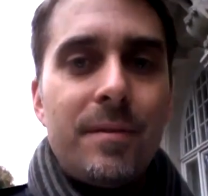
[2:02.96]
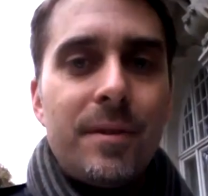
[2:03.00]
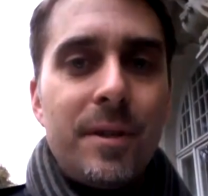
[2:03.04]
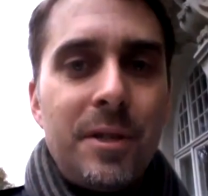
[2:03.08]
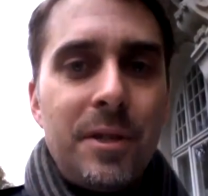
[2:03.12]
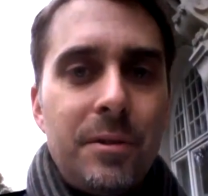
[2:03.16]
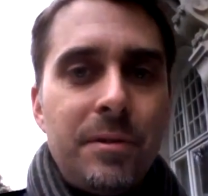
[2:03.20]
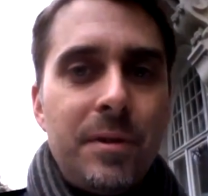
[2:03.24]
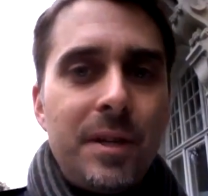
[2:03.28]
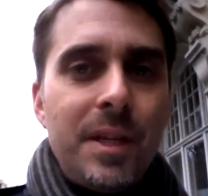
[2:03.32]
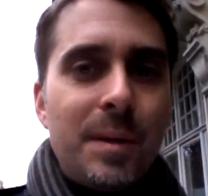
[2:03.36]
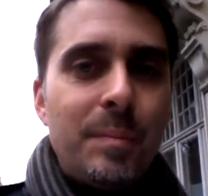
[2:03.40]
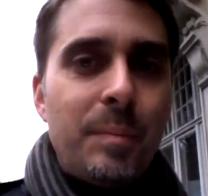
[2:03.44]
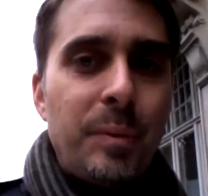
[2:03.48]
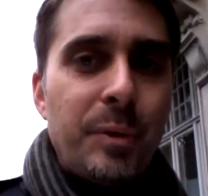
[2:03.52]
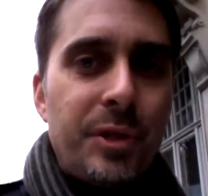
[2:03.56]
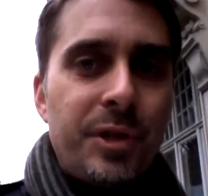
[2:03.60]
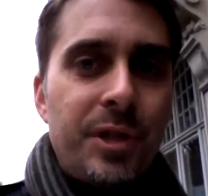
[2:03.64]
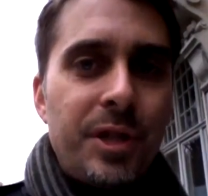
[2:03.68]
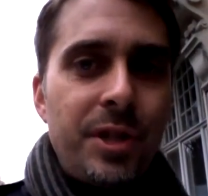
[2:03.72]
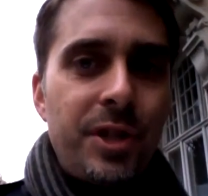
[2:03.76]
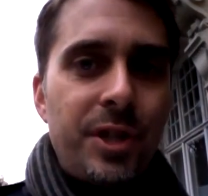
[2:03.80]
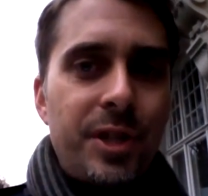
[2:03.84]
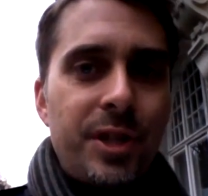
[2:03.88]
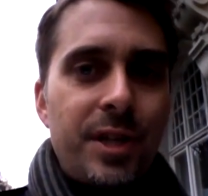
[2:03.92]
a unique
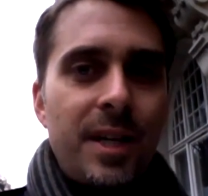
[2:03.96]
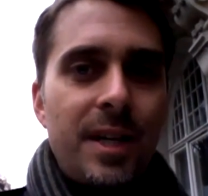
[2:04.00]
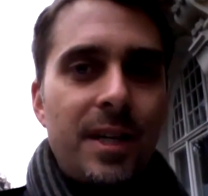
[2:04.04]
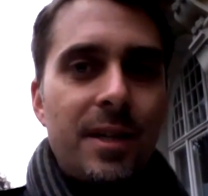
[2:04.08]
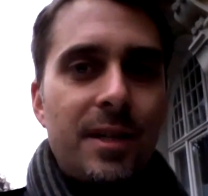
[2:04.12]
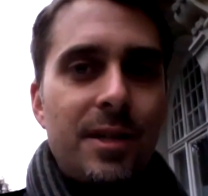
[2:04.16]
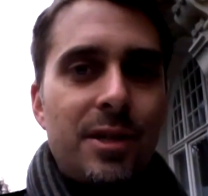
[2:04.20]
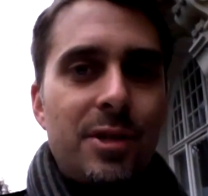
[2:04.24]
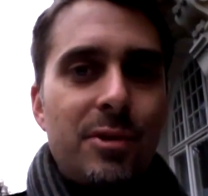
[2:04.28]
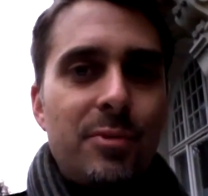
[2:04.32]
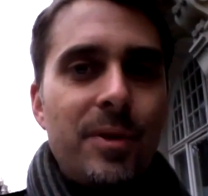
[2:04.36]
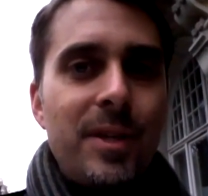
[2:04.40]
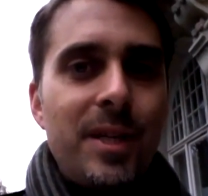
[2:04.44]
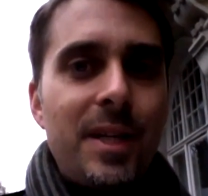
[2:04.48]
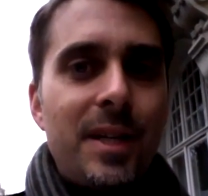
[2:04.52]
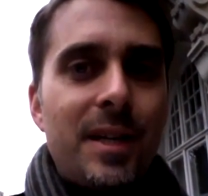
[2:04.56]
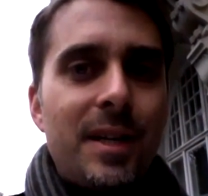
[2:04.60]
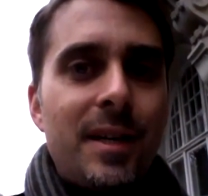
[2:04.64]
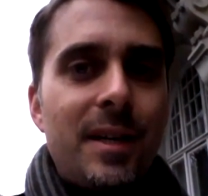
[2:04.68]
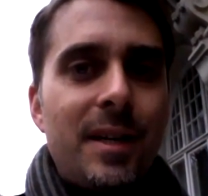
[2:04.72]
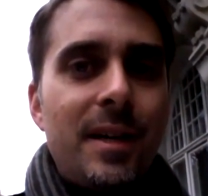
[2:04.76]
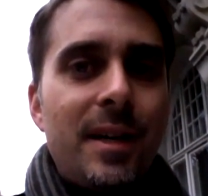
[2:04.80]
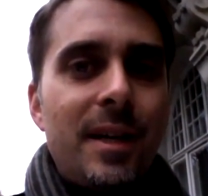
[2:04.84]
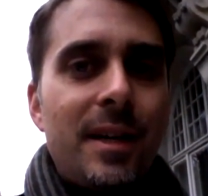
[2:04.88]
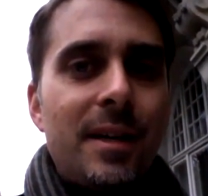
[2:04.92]
position here in
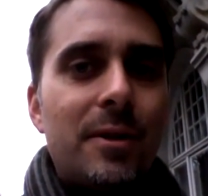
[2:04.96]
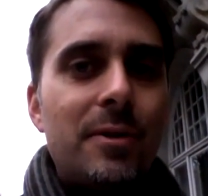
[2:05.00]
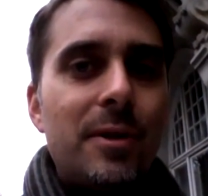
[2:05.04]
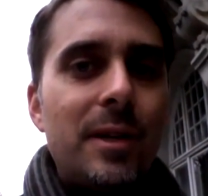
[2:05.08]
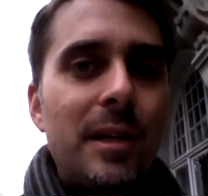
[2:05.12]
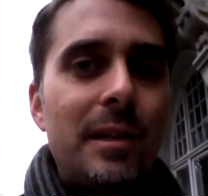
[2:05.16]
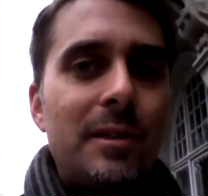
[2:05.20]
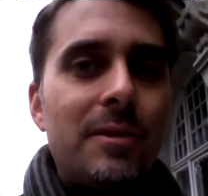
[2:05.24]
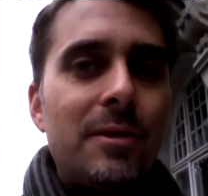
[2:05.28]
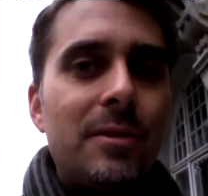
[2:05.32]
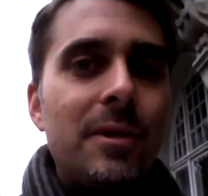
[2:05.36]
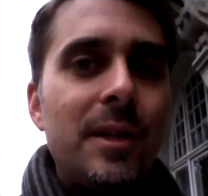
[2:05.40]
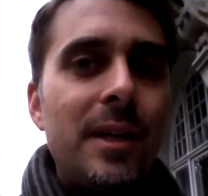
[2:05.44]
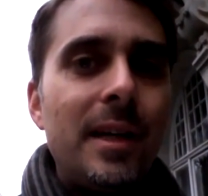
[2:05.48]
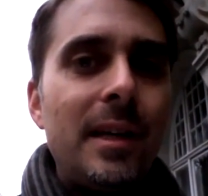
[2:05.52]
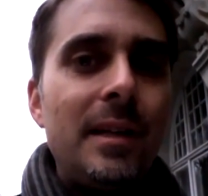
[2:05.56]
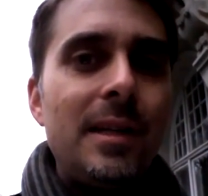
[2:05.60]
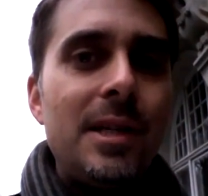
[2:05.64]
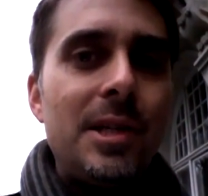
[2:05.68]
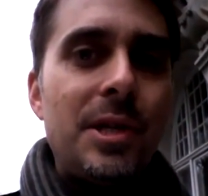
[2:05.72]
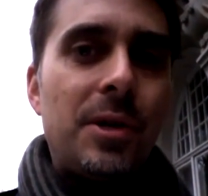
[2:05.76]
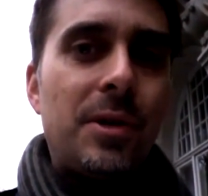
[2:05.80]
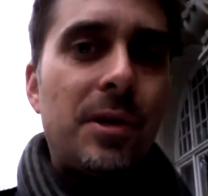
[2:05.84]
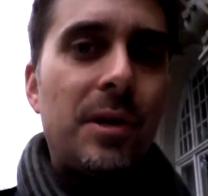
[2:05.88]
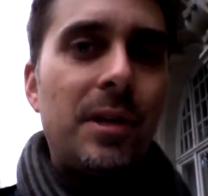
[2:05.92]
Sweden, and Cradle2cradle
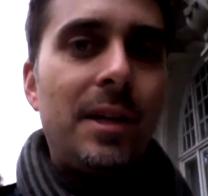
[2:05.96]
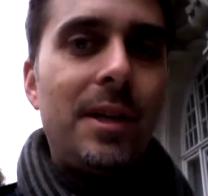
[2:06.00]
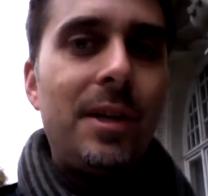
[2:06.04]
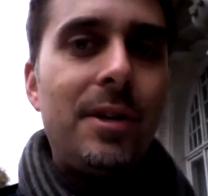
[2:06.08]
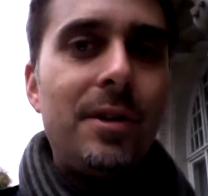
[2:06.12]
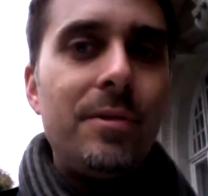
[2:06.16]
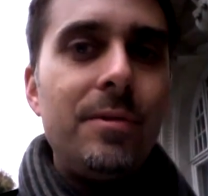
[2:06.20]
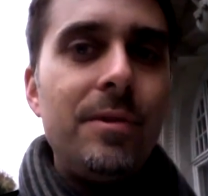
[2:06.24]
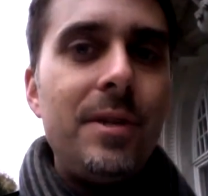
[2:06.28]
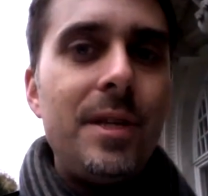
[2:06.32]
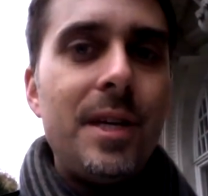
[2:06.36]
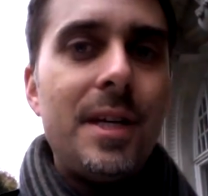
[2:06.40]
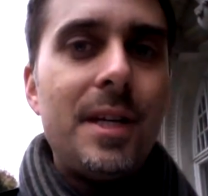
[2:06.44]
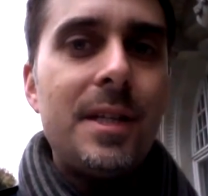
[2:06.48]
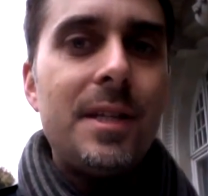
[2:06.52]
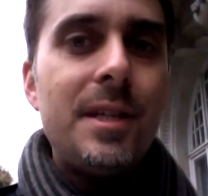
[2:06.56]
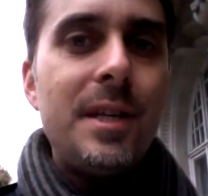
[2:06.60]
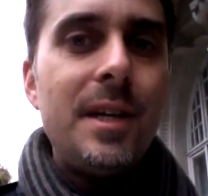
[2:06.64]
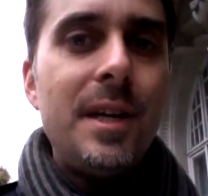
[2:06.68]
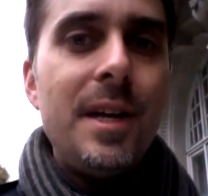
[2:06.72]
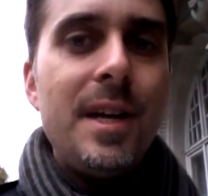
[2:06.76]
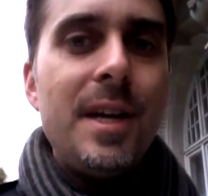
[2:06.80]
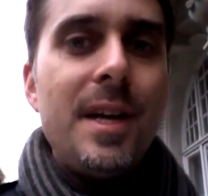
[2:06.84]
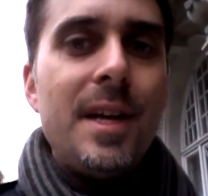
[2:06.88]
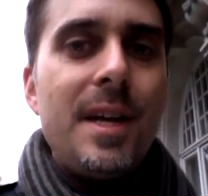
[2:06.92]
is hardly known yet.
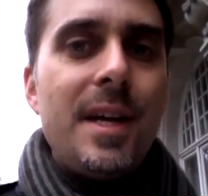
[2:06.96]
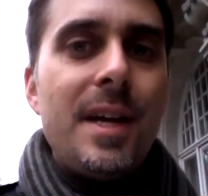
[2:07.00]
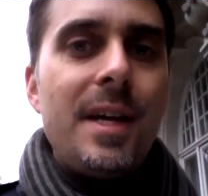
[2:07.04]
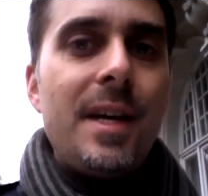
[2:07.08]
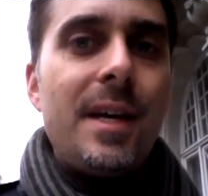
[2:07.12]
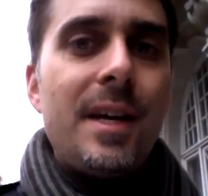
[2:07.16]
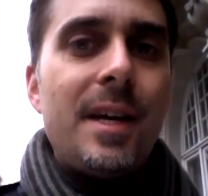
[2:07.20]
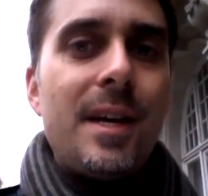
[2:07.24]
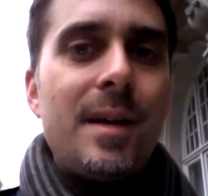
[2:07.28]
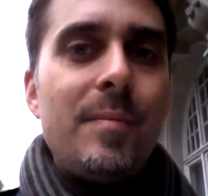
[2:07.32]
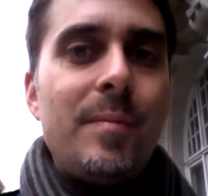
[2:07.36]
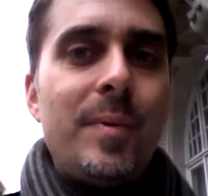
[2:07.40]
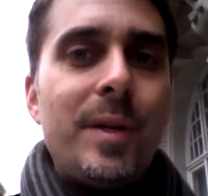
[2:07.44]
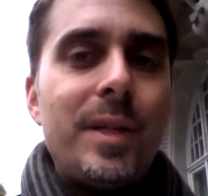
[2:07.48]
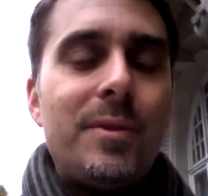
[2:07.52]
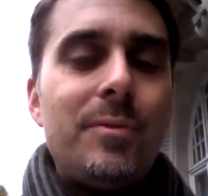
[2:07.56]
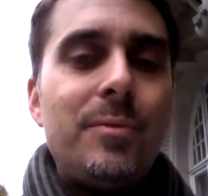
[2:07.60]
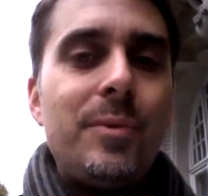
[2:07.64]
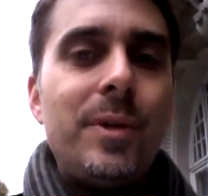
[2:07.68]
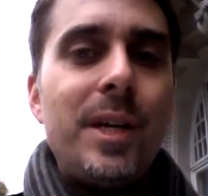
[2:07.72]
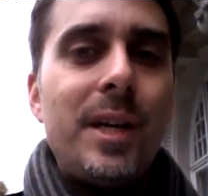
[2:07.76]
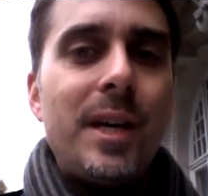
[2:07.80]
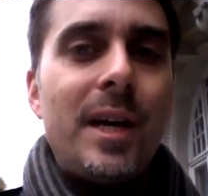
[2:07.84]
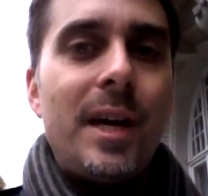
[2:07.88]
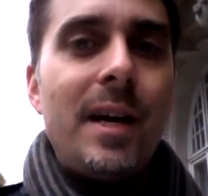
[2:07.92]
But
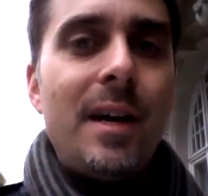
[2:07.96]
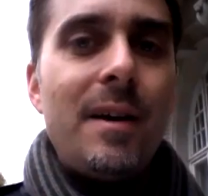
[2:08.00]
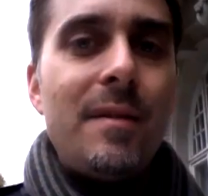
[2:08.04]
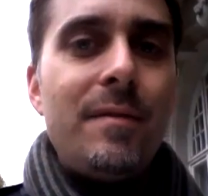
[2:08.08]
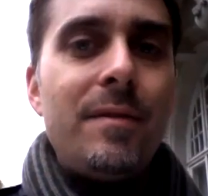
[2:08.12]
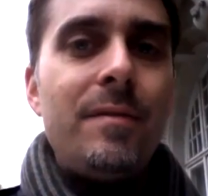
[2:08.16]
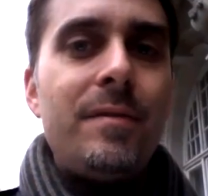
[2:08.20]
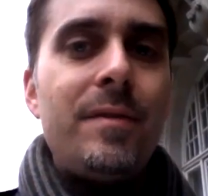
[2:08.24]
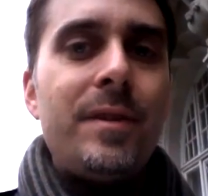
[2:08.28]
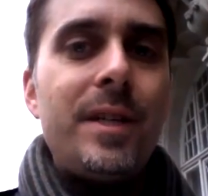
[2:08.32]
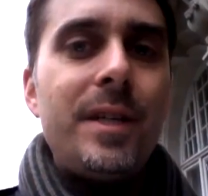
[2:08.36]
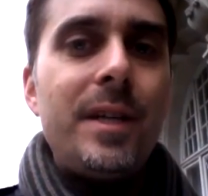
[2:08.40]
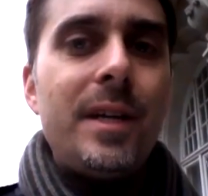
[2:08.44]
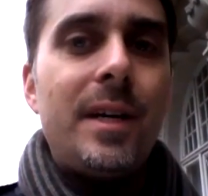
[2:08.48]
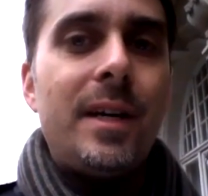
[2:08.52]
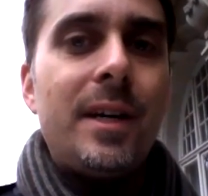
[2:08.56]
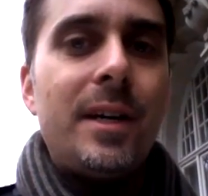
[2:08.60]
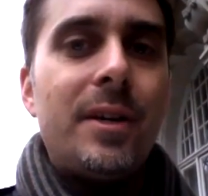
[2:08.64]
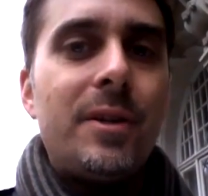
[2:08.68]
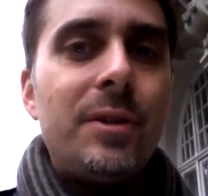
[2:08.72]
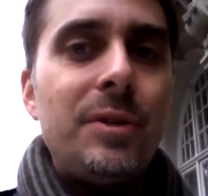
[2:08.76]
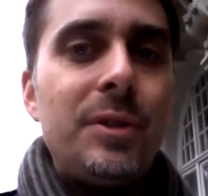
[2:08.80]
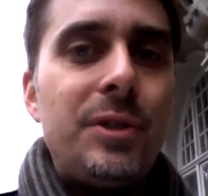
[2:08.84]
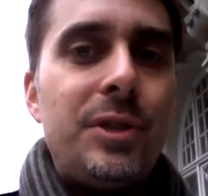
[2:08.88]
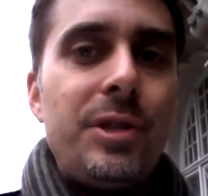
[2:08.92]
we have a very high
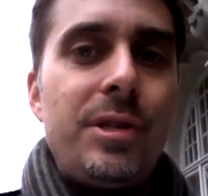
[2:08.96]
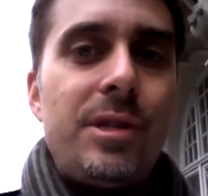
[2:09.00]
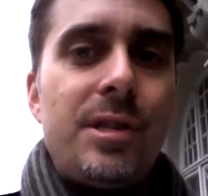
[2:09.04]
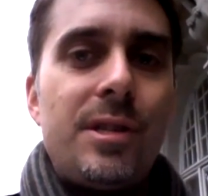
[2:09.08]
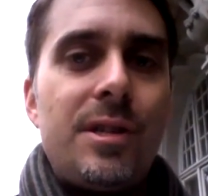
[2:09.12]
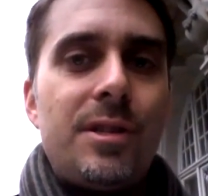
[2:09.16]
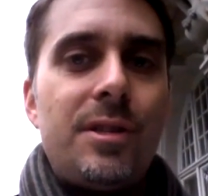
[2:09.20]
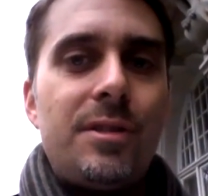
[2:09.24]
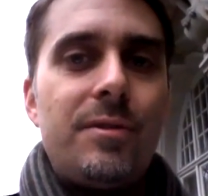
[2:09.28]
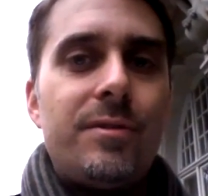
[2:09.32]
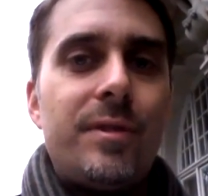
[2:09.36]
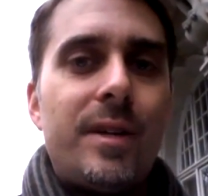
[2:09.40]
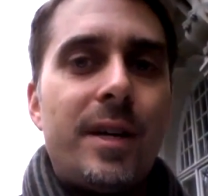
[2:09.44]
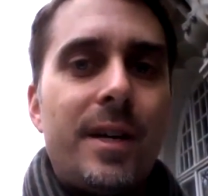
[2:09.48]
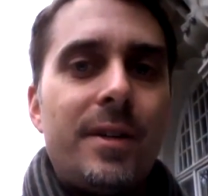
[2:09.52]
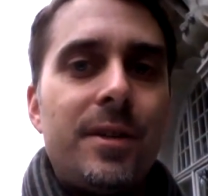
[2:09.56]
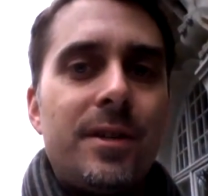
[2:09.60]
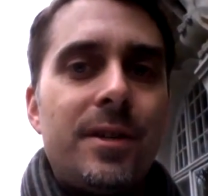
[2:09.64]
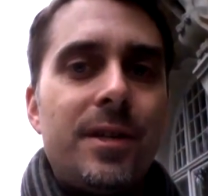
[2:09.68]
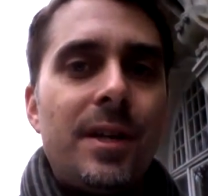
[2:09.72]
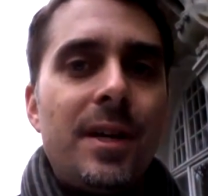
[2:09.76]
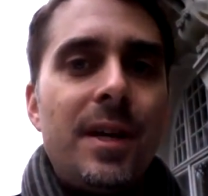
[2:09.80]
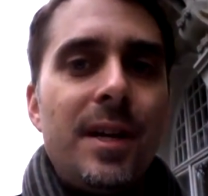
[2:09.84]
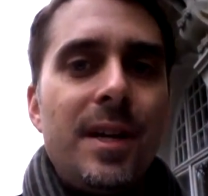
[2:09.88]
consciousness around